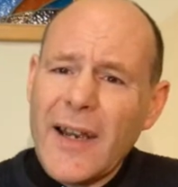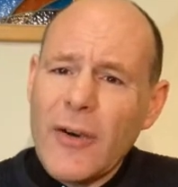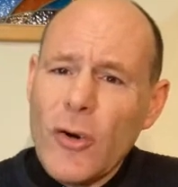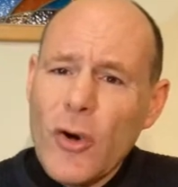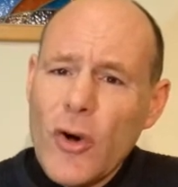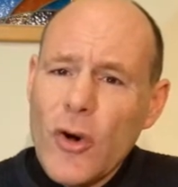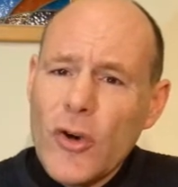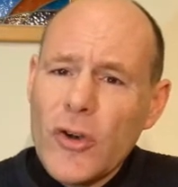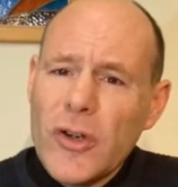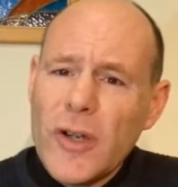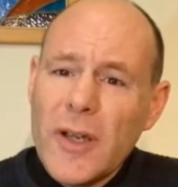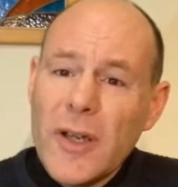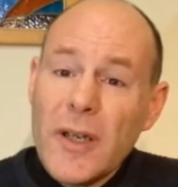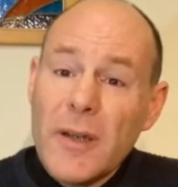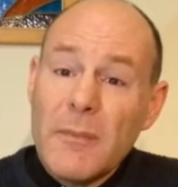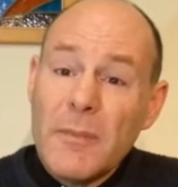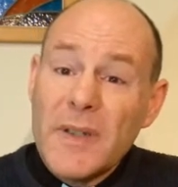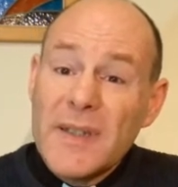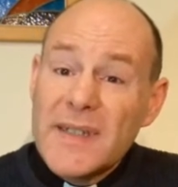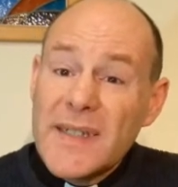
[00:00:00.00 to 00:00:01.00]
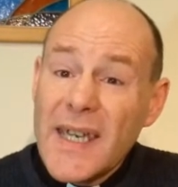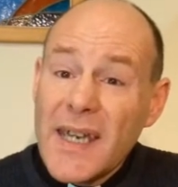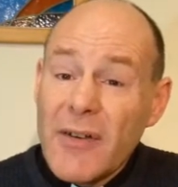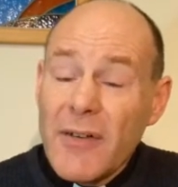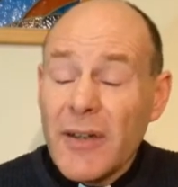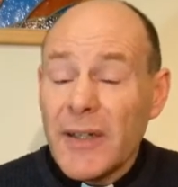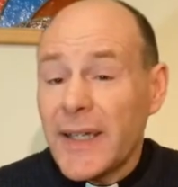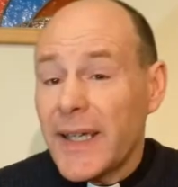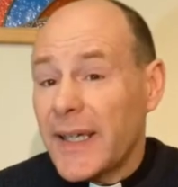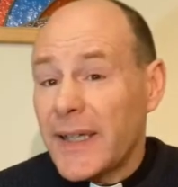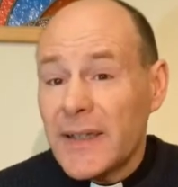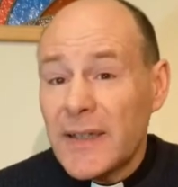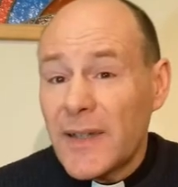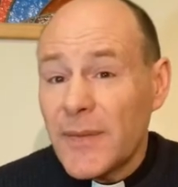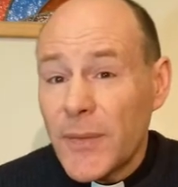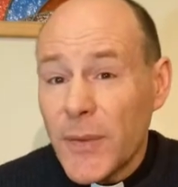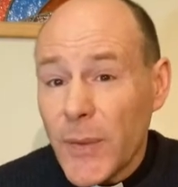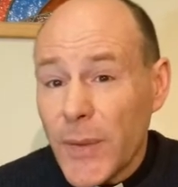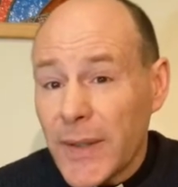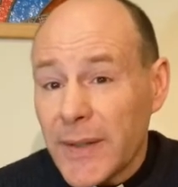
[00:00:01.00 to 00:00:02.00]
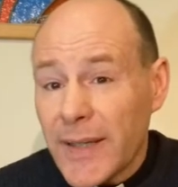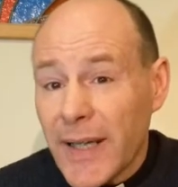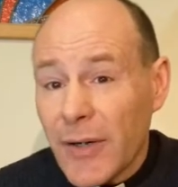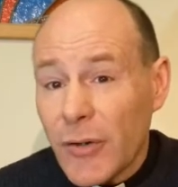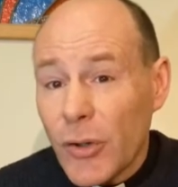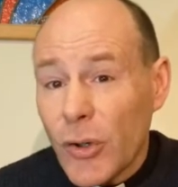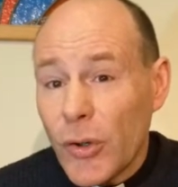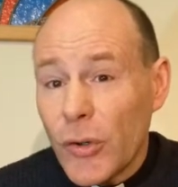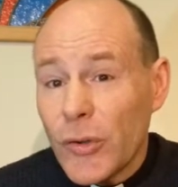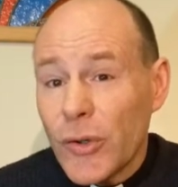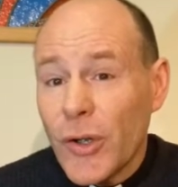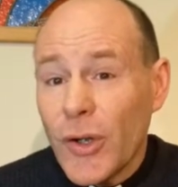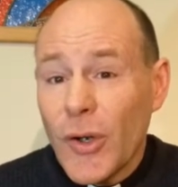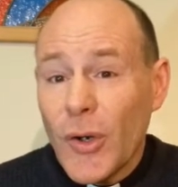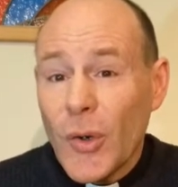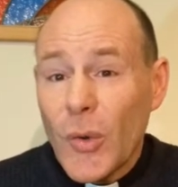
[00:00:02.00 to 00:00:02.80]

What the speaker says: their own material, interviewing their own